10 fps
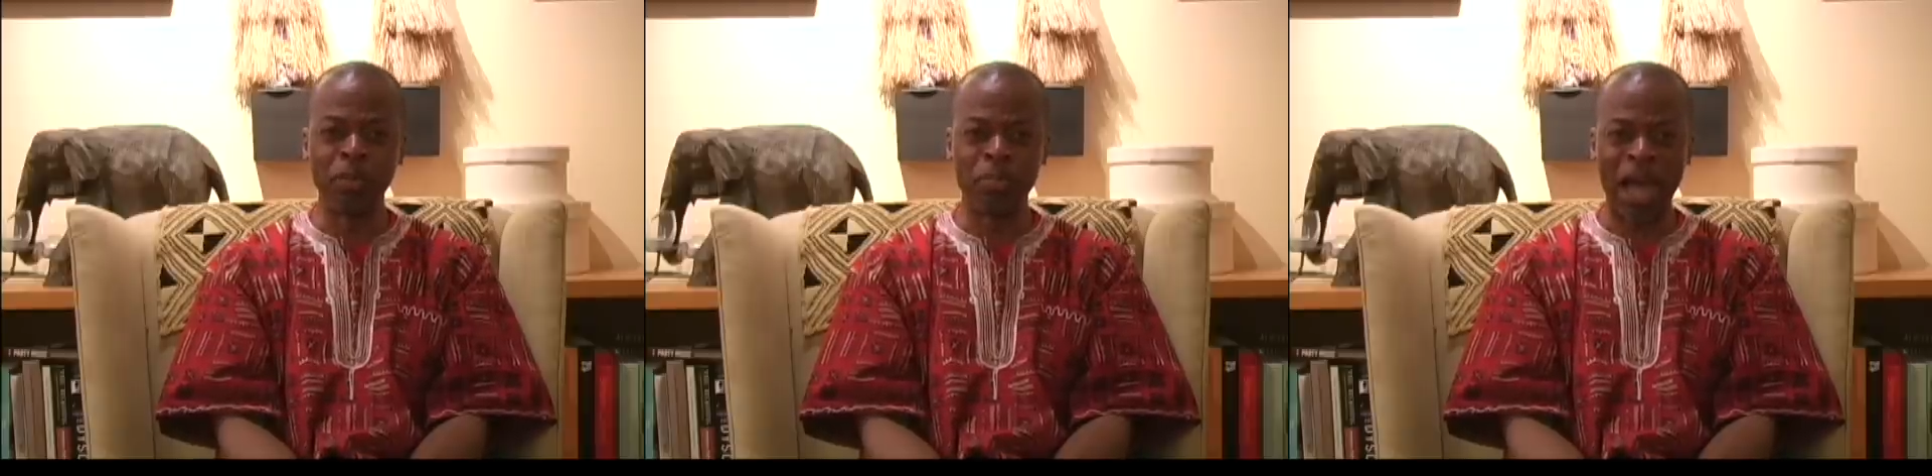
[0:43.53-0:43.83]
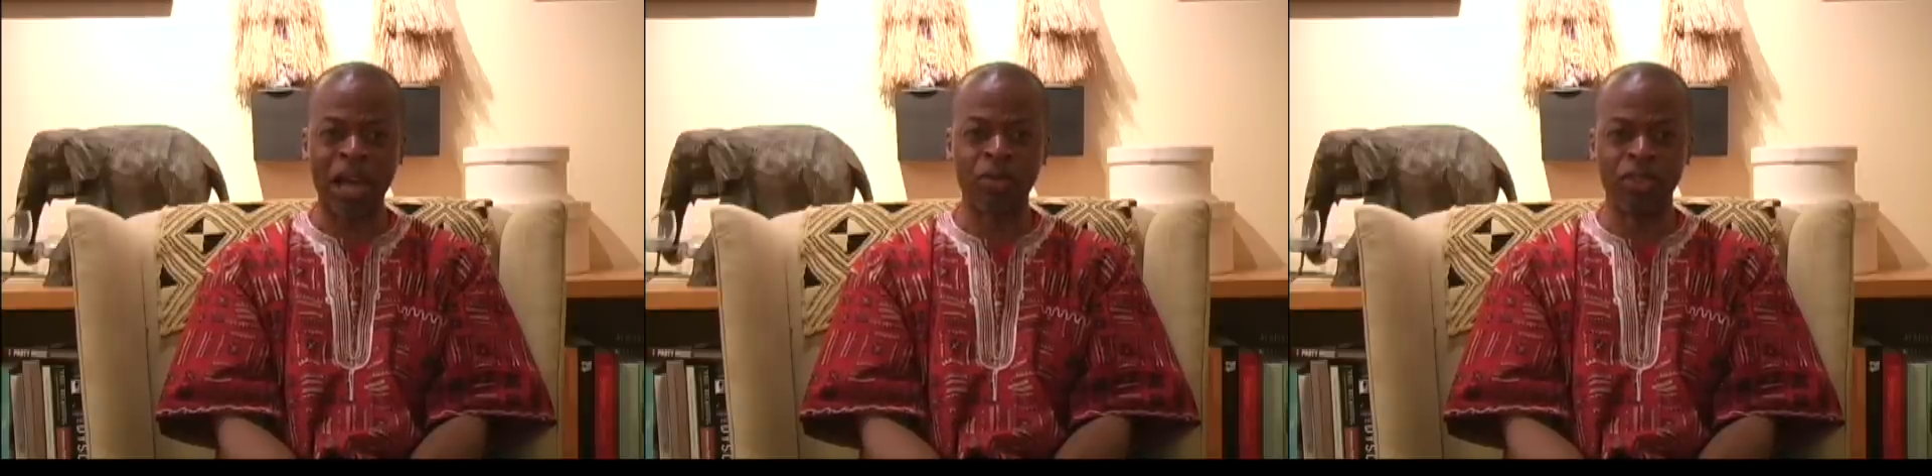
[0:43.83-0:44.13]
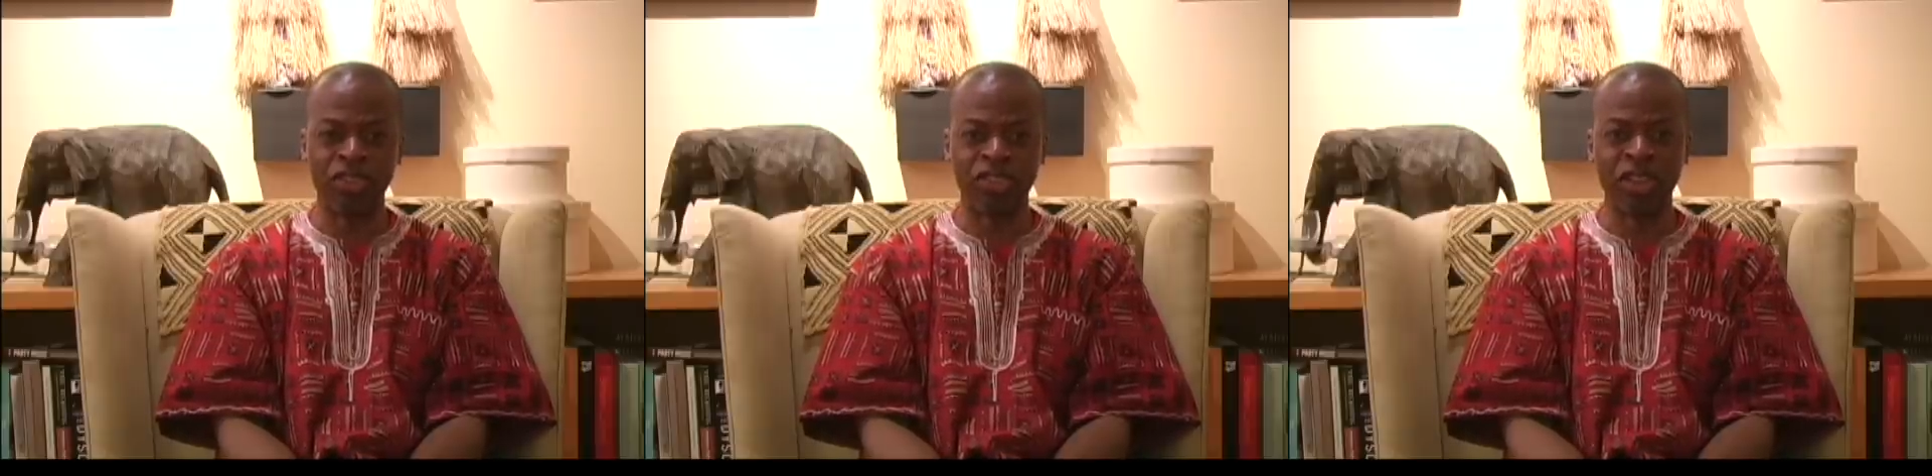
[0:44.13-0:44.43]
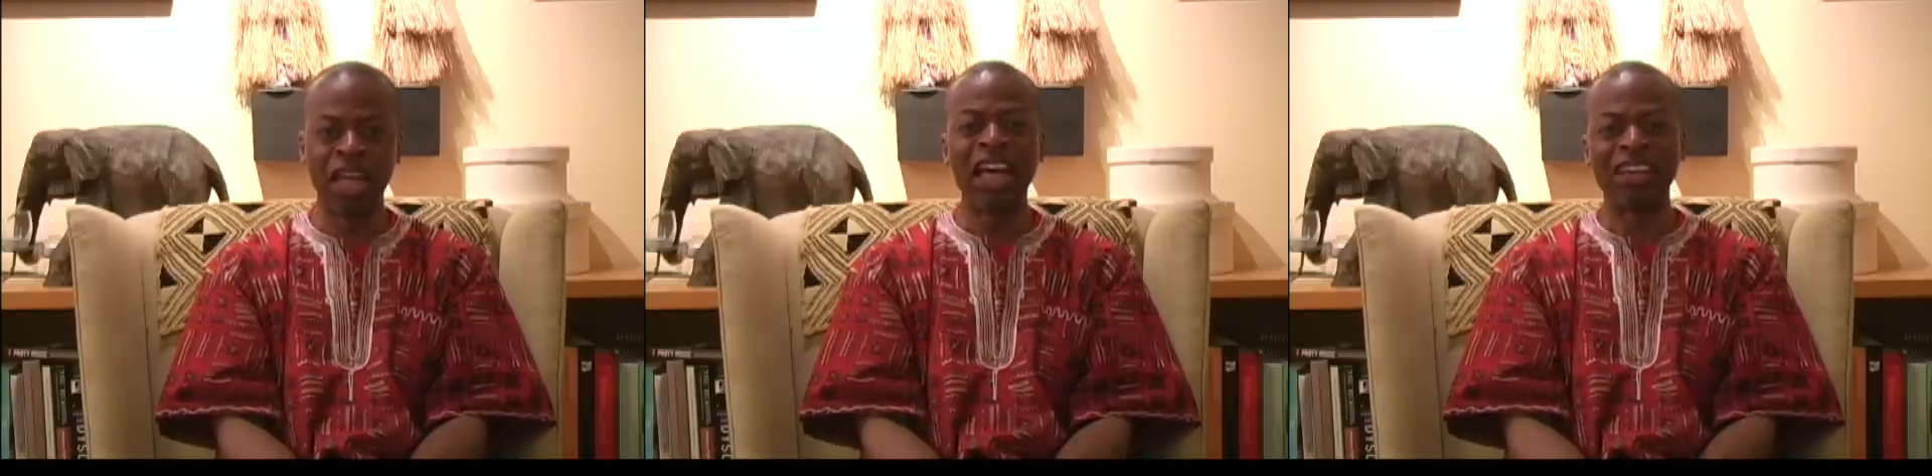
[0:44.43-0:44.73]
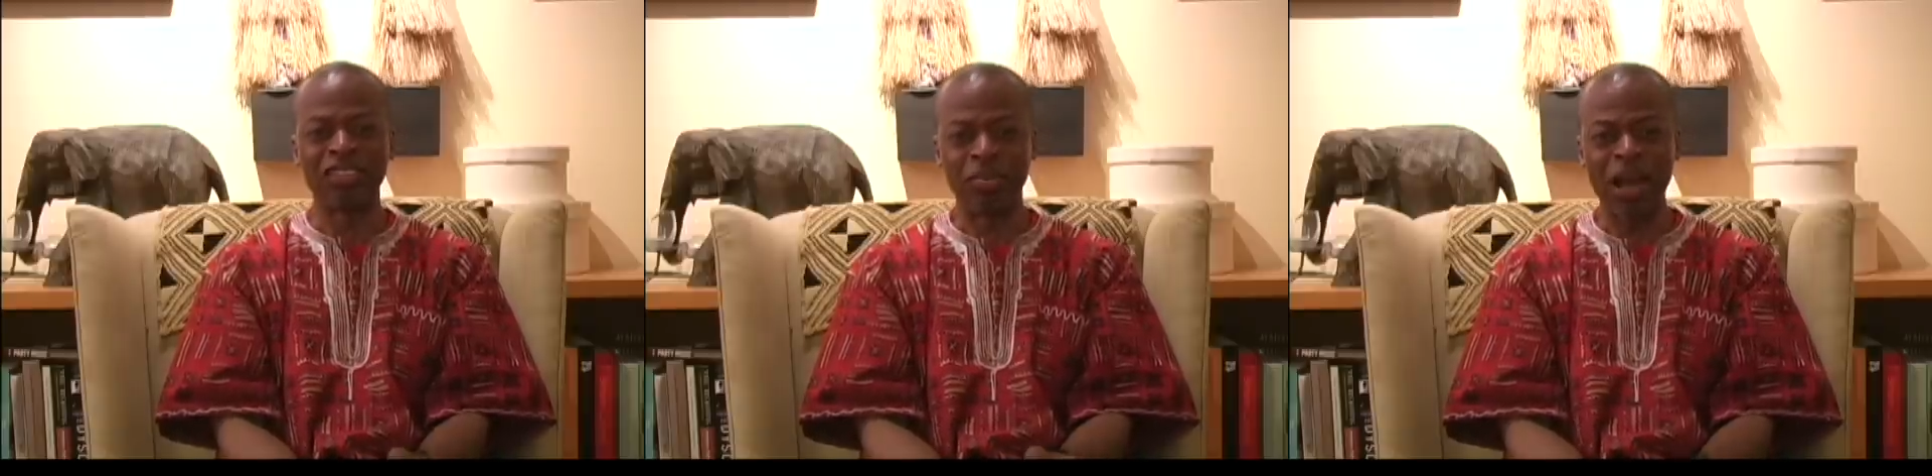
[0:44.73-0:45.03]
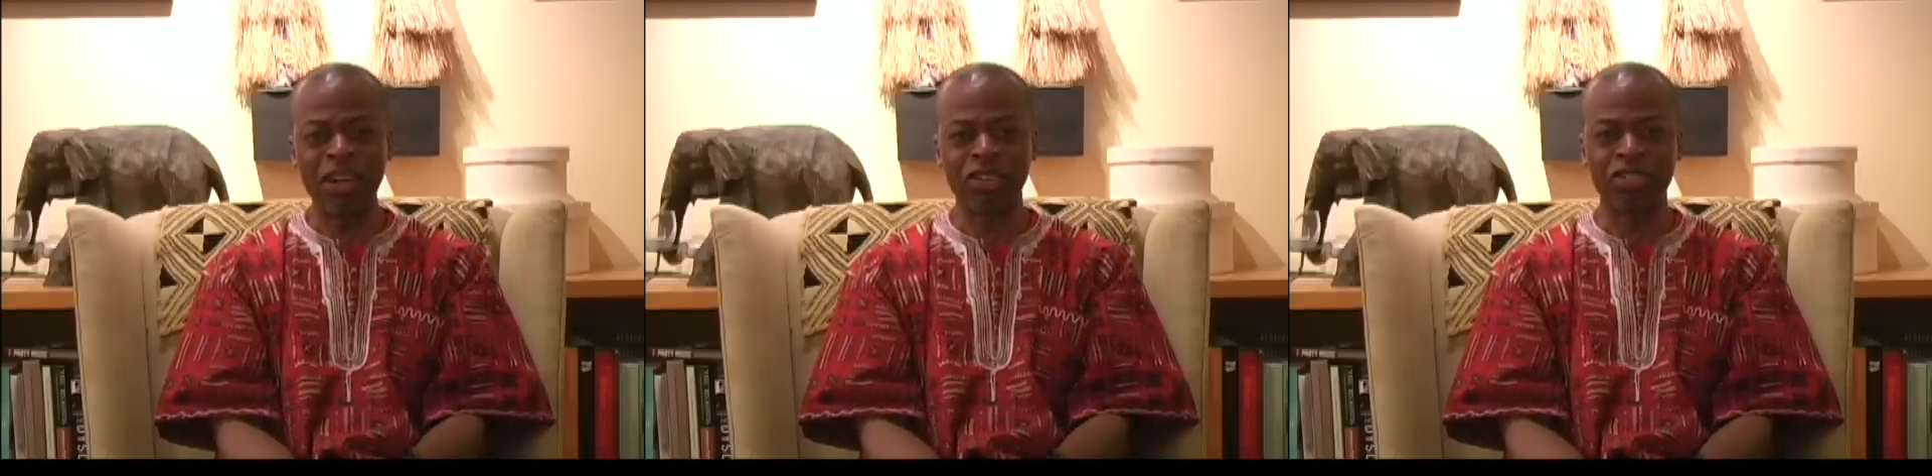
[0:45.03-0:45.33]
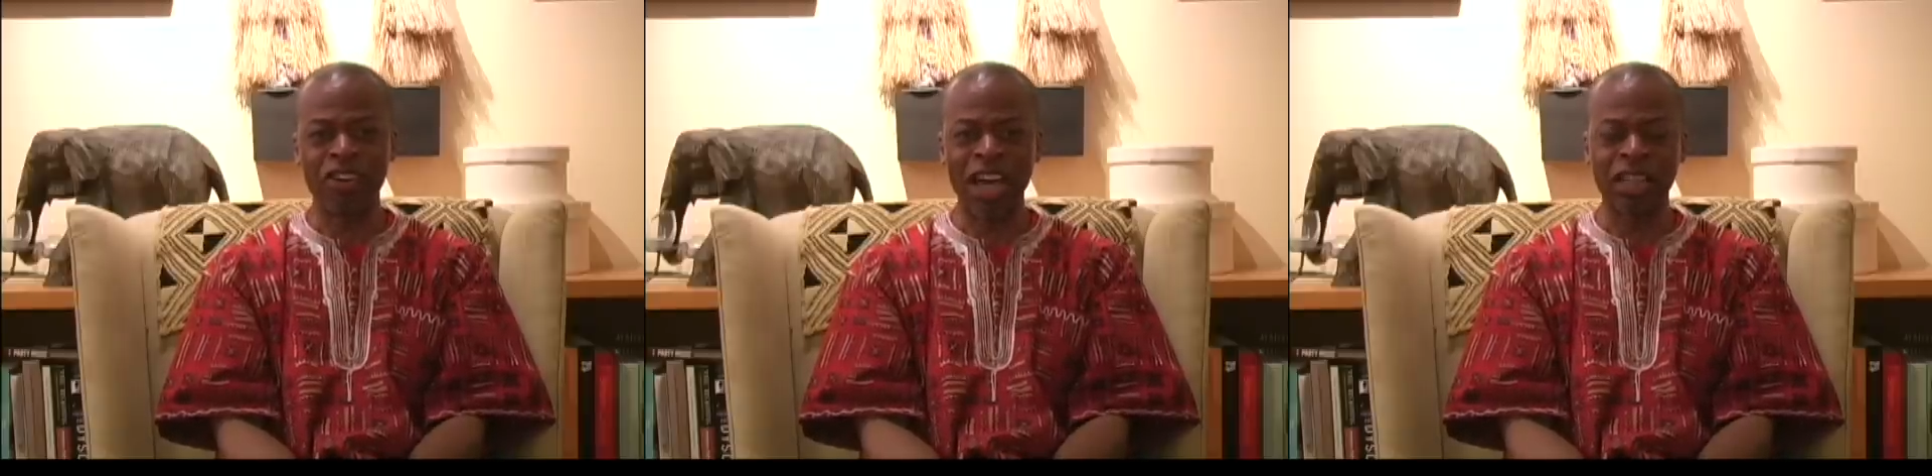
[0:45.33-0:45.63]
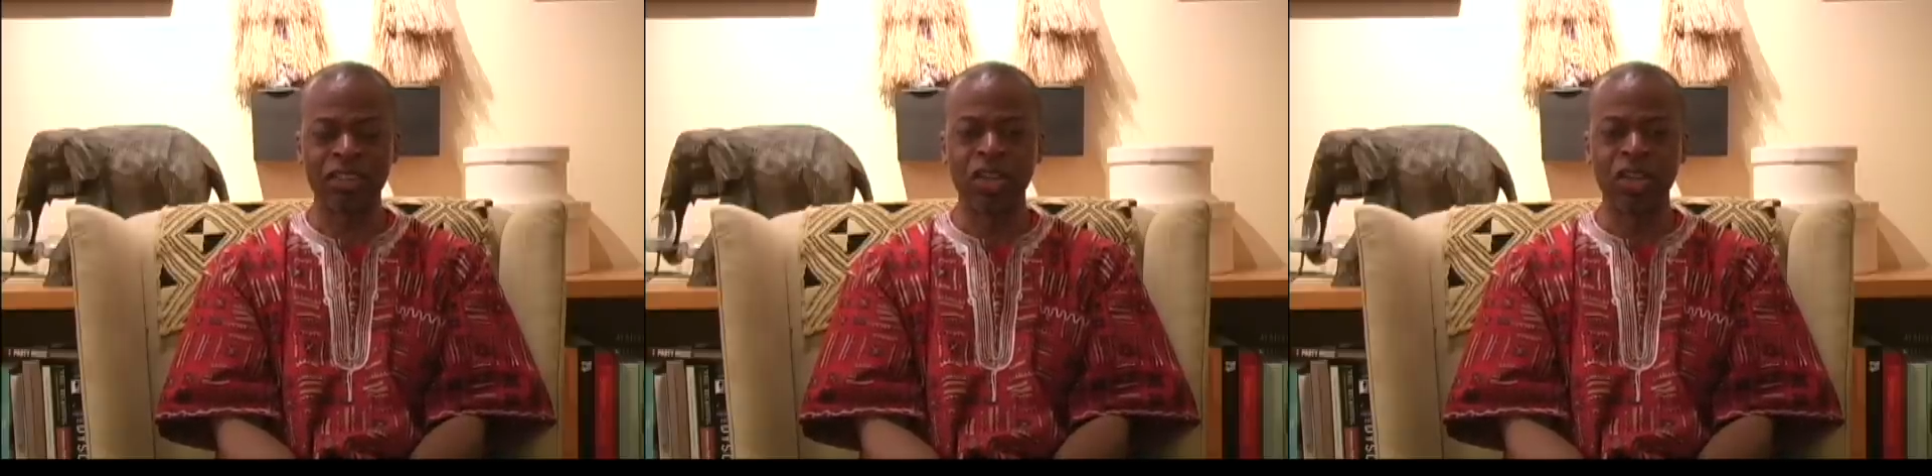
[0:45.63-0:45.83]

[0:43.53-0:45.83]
backwards. As a matter of fact,